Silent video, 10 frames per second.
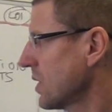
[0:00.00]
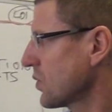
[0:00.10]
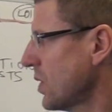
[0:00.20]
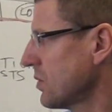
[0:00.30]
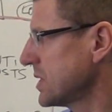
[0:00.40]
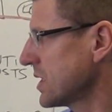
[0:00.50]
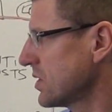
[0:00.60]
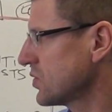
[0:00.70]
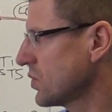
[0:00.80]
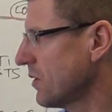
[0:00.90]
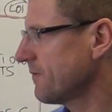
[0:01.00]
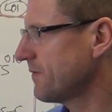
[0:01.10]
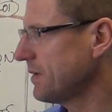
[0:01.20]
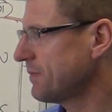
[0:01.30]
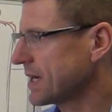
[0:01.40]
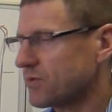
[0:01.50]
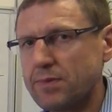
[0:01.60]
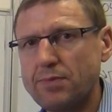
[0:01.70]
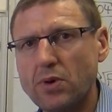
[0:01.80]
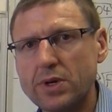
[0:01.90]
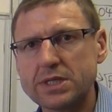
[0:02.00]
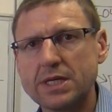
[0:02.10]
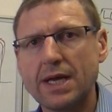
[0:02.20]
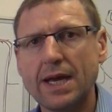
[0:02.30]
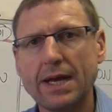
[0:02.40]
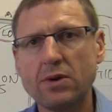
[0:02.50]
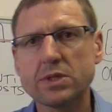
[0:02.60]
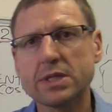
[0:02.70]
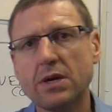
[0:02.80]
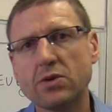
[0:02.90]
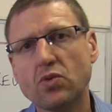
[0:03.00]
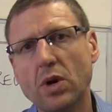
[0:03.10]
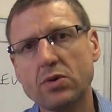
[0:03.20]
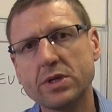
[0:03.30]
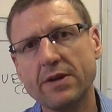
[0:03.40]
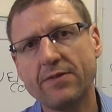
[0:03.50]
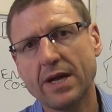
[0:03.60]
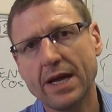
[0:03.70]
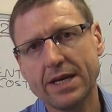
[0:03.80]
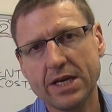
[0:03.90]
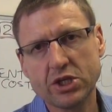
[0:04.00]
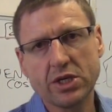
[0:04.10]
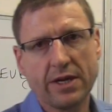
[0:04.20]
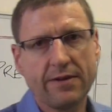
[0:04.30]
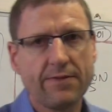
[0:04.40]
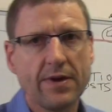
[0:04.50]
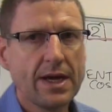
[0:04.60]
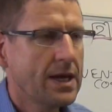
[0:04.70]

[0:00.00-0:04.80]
quality control feedback reports, and also quality of initiative